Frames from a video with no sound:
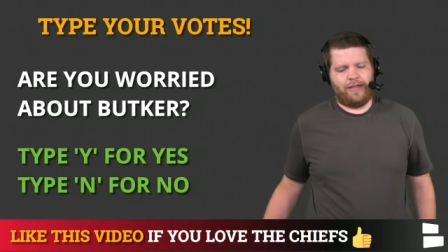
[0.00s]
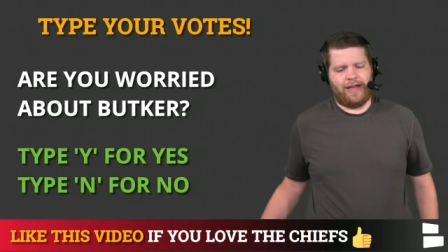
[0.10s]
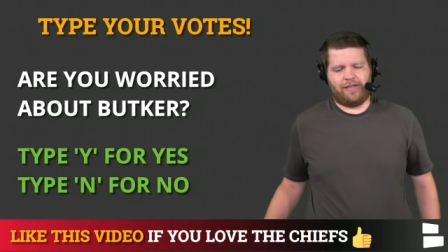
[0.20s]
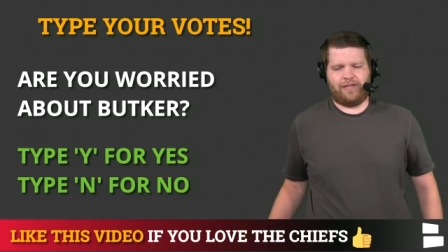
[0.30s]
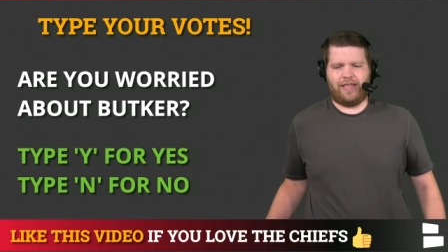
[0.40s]

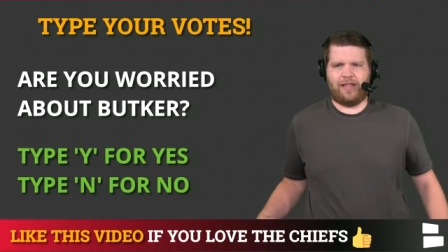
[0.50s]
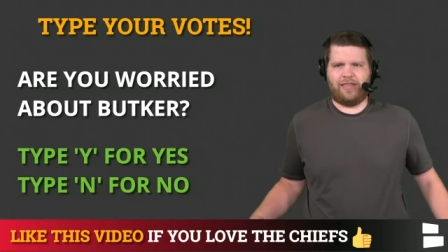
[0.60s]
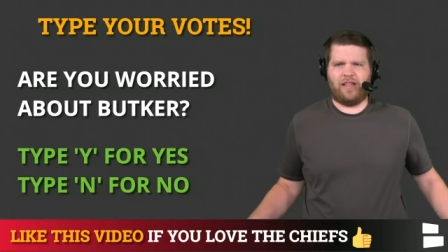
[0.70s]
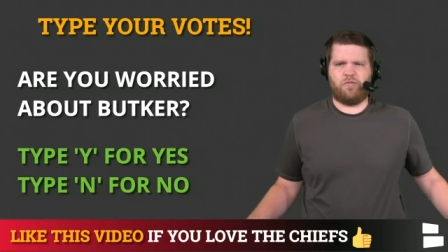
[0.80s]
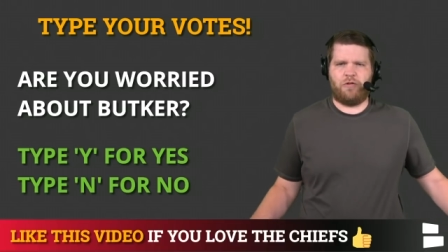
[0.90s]

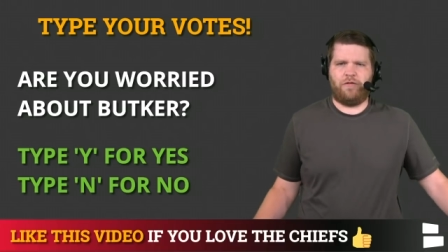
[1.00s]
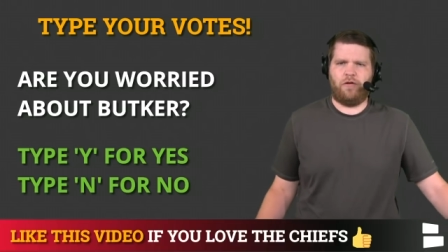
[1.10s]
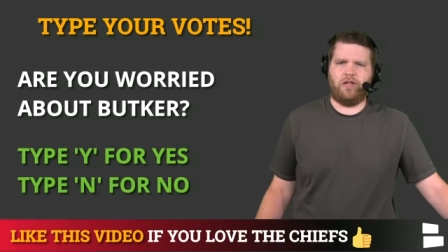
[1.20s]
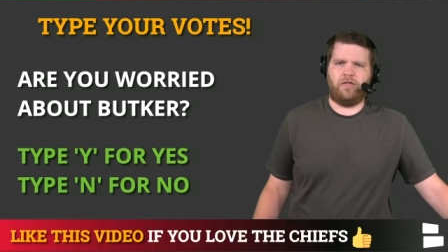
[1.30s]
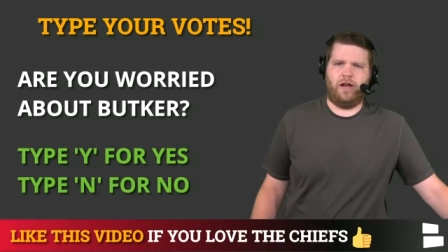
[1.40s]
That's pretty
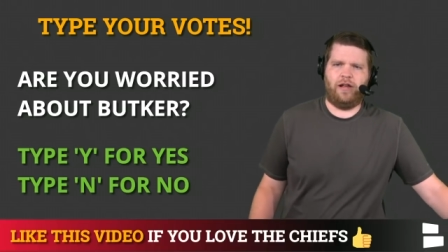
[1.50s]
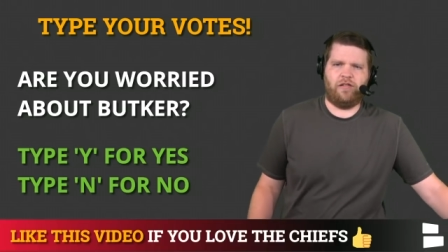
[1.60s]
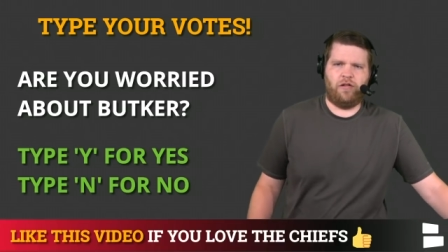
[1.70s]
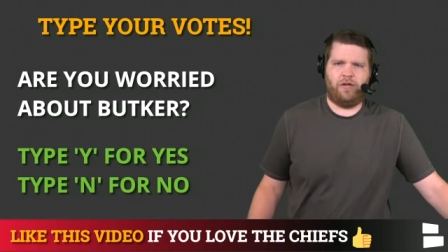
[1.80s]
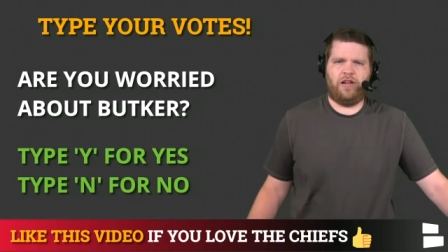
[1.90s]
frustrating.
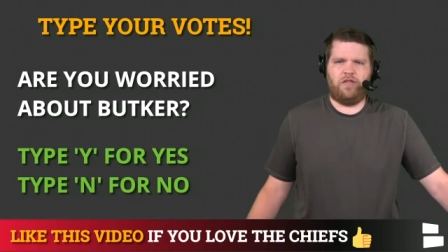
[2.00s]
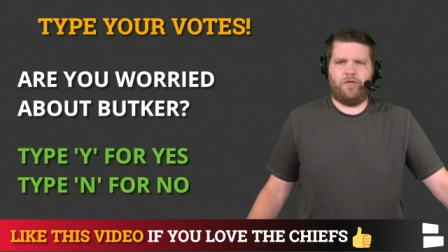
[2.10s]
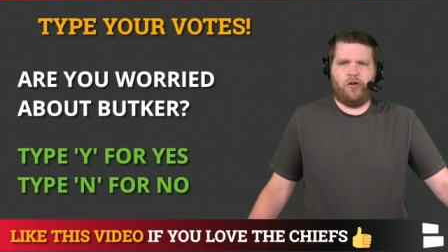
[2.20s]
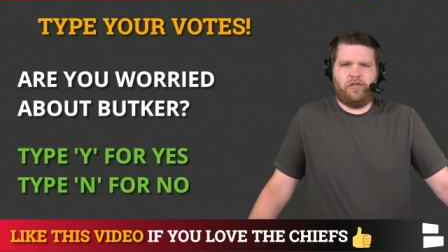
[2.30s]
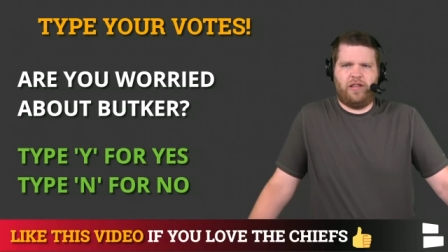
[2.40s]
So get your
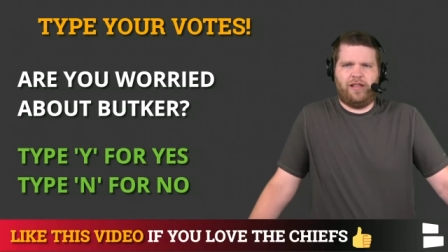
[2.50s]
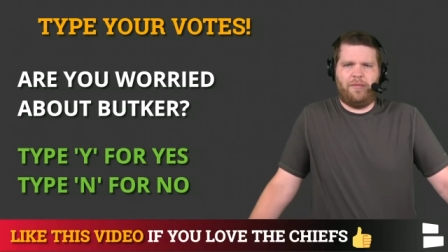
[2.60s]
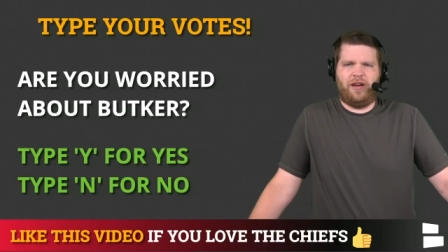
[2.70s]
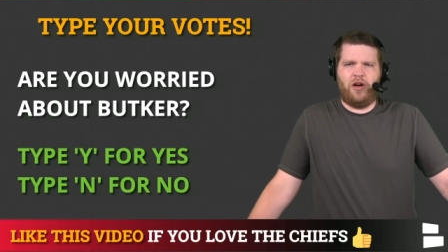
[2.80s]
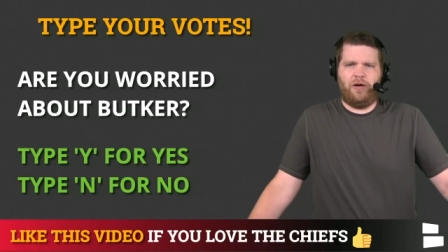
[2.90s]
votes in. Let
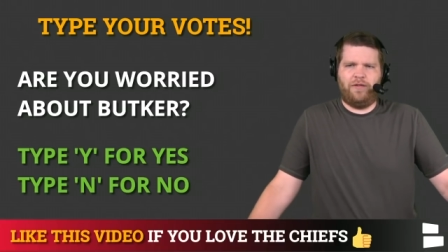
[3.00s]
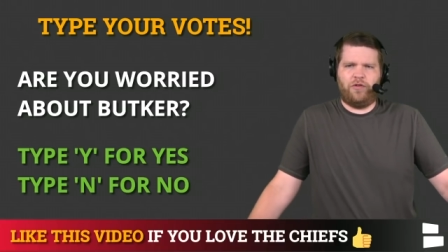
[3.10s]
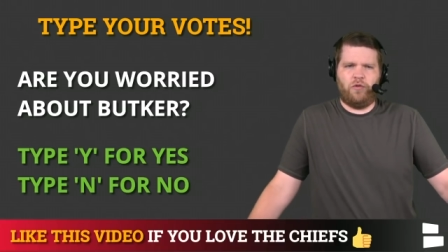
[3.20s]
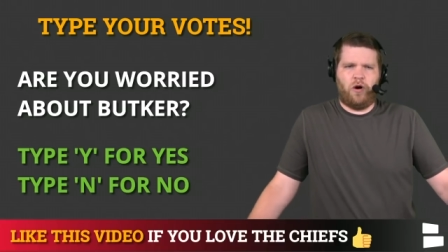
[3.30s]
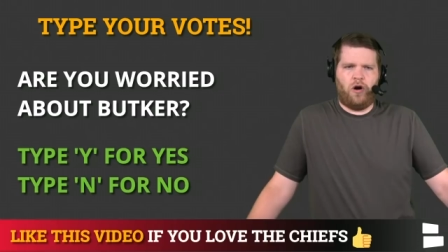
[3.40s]
me know if
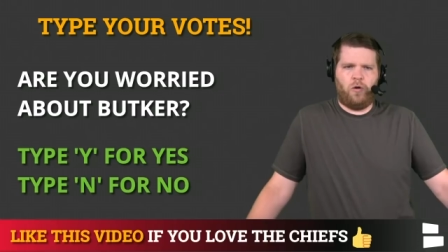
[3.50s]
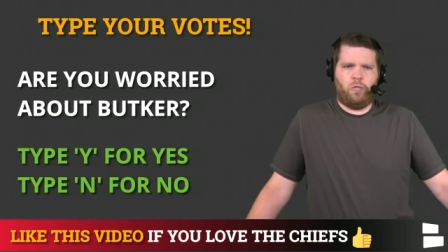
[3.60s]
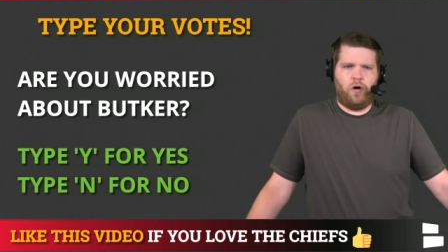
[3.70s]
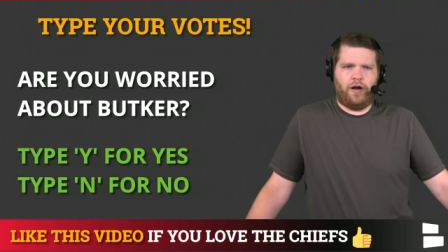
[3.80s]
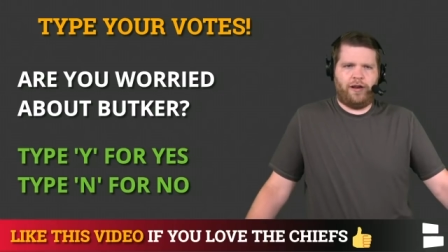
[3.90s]
you are
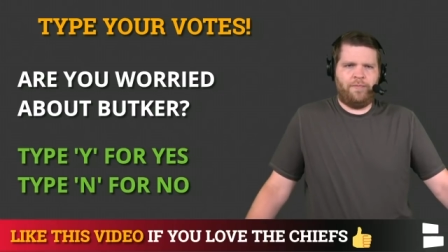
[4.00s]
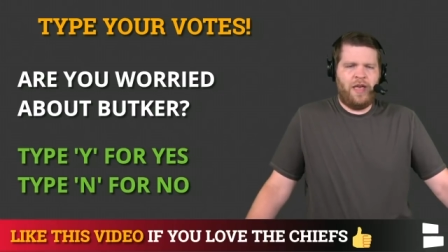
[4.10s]
worried.